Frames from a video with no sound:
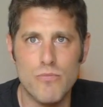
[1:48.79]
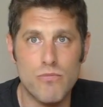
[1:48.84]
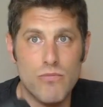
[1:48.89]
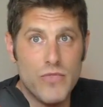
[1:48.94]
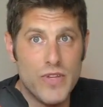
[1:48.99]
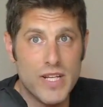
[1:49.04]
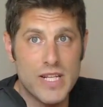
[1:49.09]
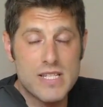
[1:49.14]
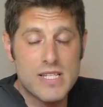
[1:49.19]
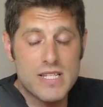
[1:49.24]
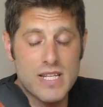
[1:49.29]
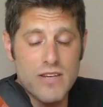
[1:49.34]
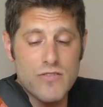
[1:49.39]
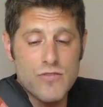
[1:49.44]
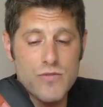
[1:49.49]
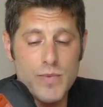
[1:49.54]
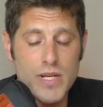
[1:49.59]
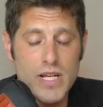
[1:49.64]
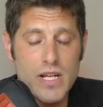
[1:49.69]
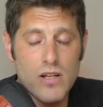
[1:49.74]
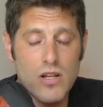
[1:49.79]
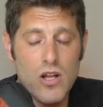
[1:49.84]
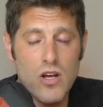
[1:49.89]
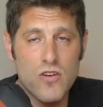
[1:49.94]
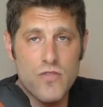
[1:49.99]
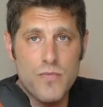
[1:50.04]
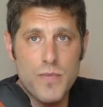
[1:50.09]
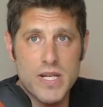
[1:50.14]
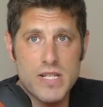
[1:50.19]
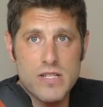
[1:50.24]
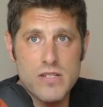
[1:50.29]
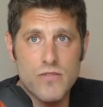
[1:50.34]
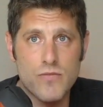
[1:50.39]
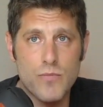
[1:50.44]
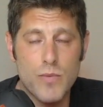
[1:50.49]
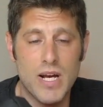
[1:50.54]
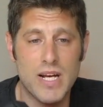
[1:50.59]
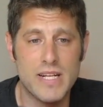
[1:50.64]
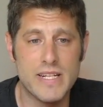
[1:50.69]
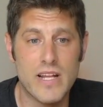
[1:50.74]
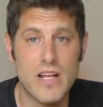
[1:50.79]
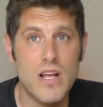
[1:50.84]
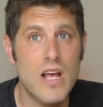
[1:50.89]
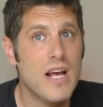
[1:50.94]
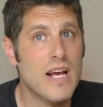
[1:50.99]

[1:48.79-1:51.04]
This gives me a lot of peace of mind,